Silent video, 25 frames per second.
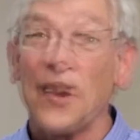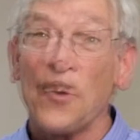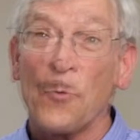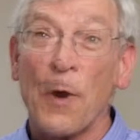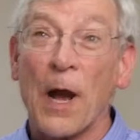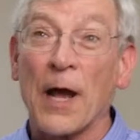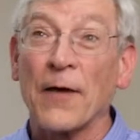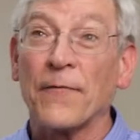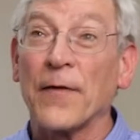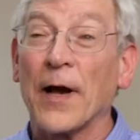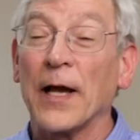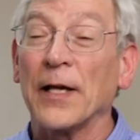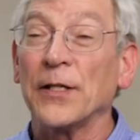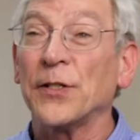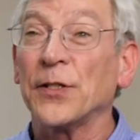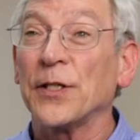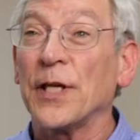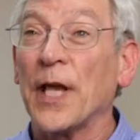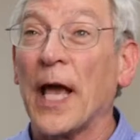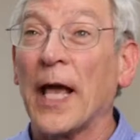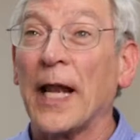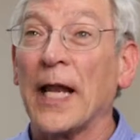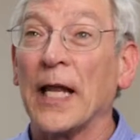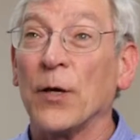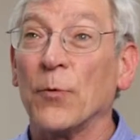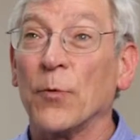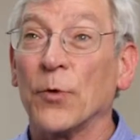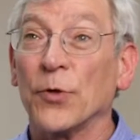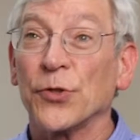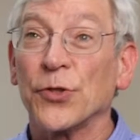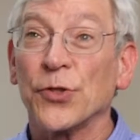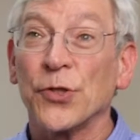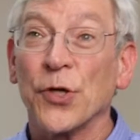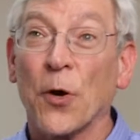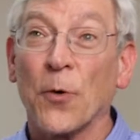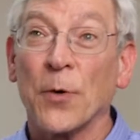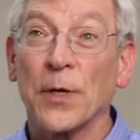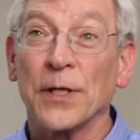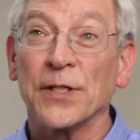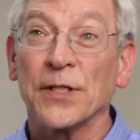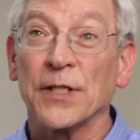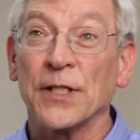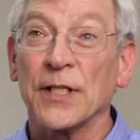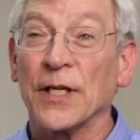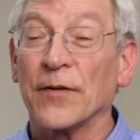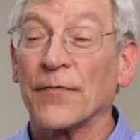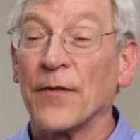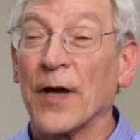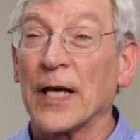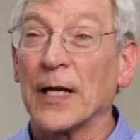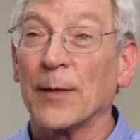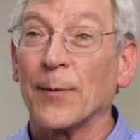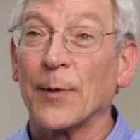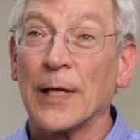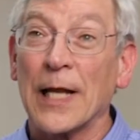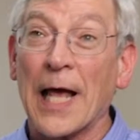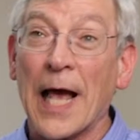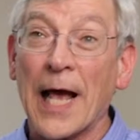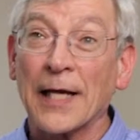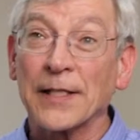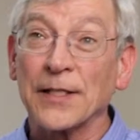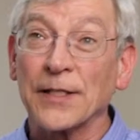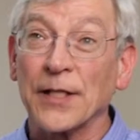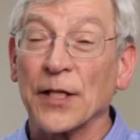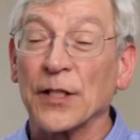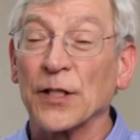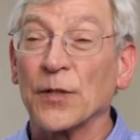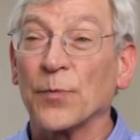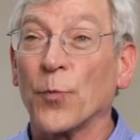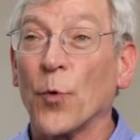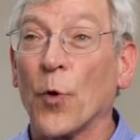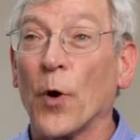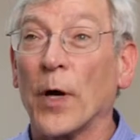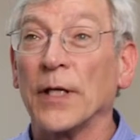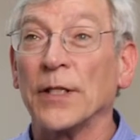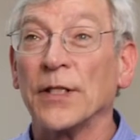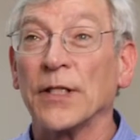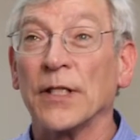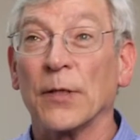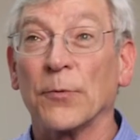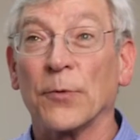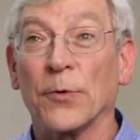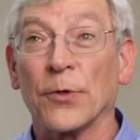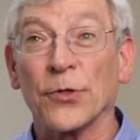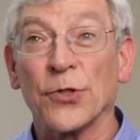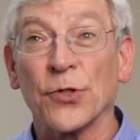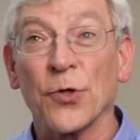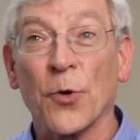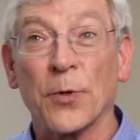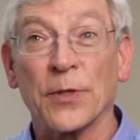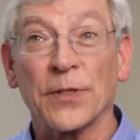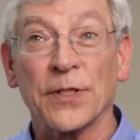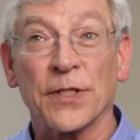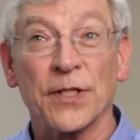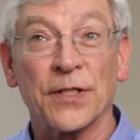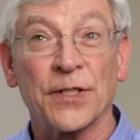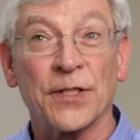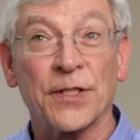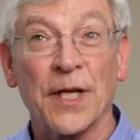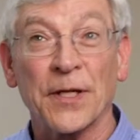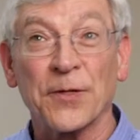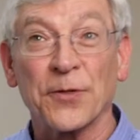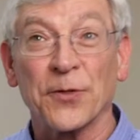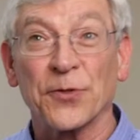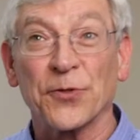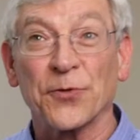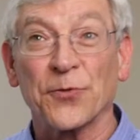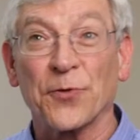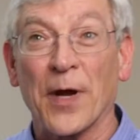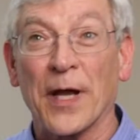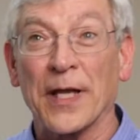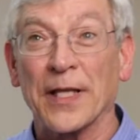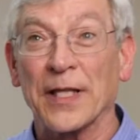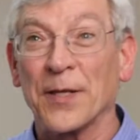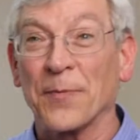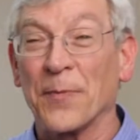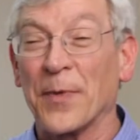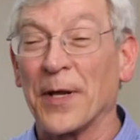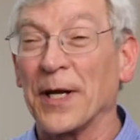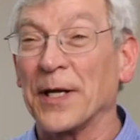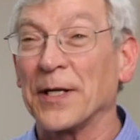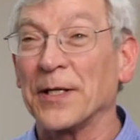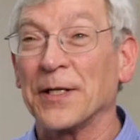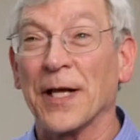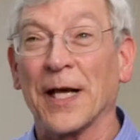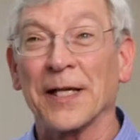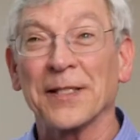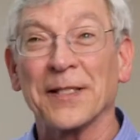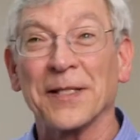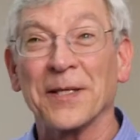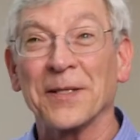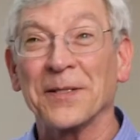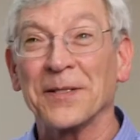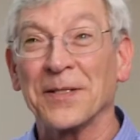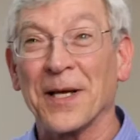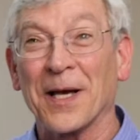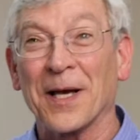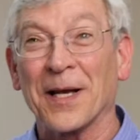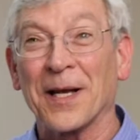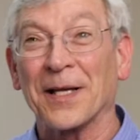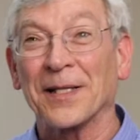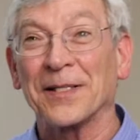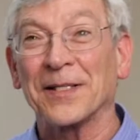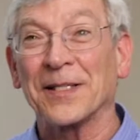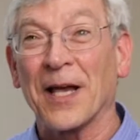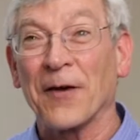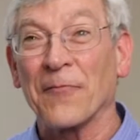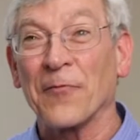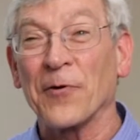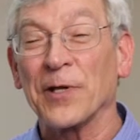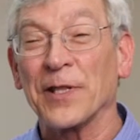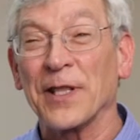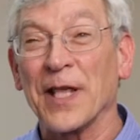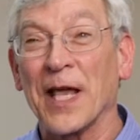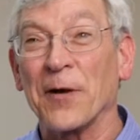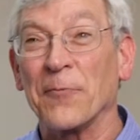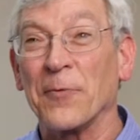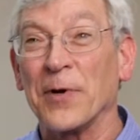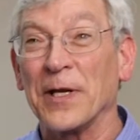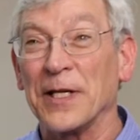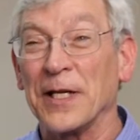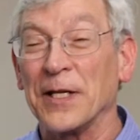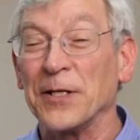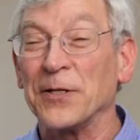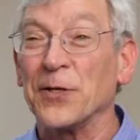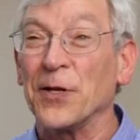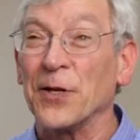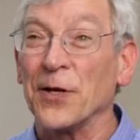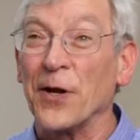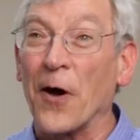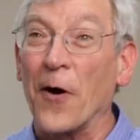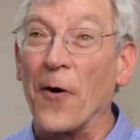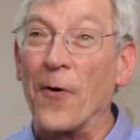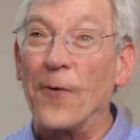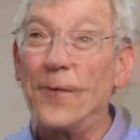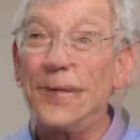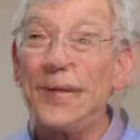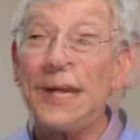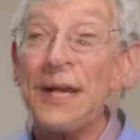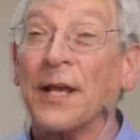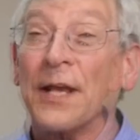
Wi-Fi scanning will show us the available access points and will show us the signal strength, but it doesn't tell us everything we need to know.